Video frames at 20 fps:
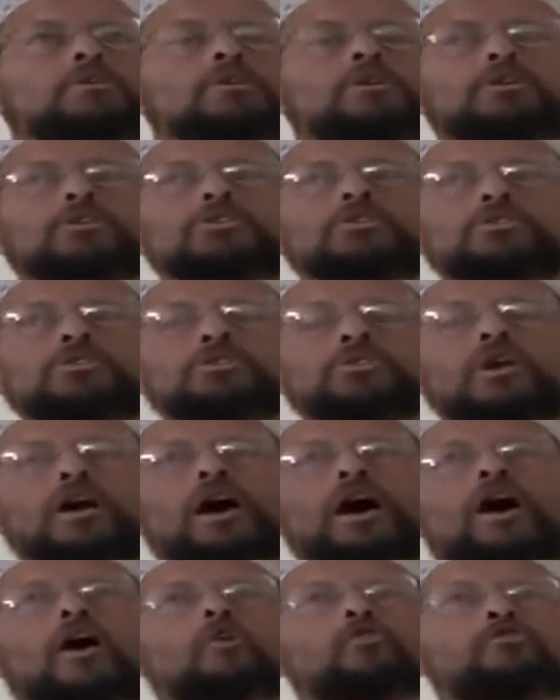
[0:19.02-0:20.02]
is
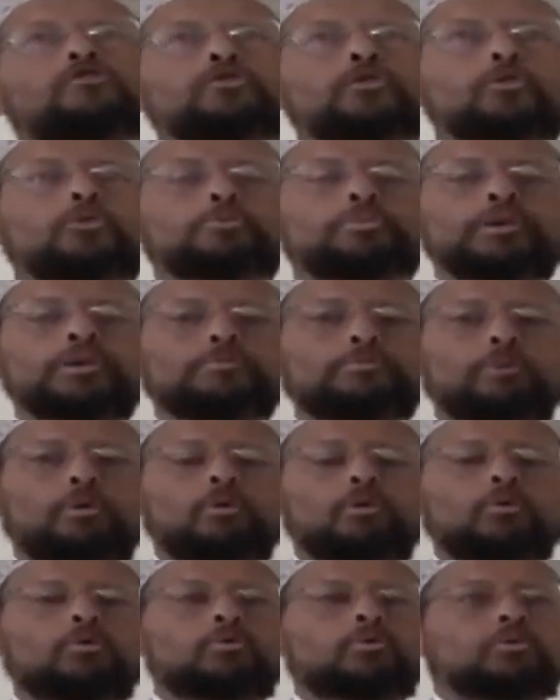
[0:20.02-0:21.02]
how few
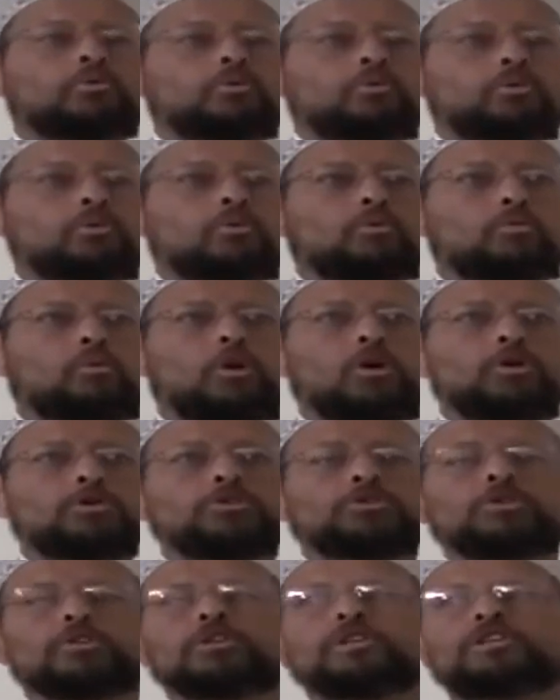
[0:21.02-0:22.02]
people
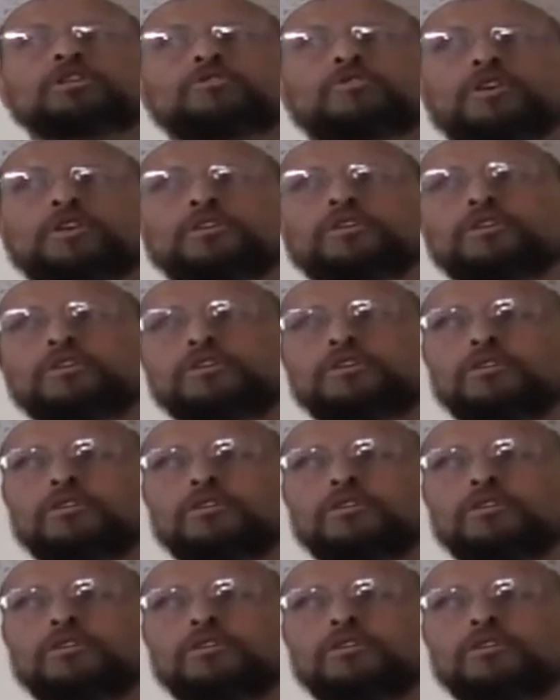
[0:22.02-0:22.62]
want to leave it.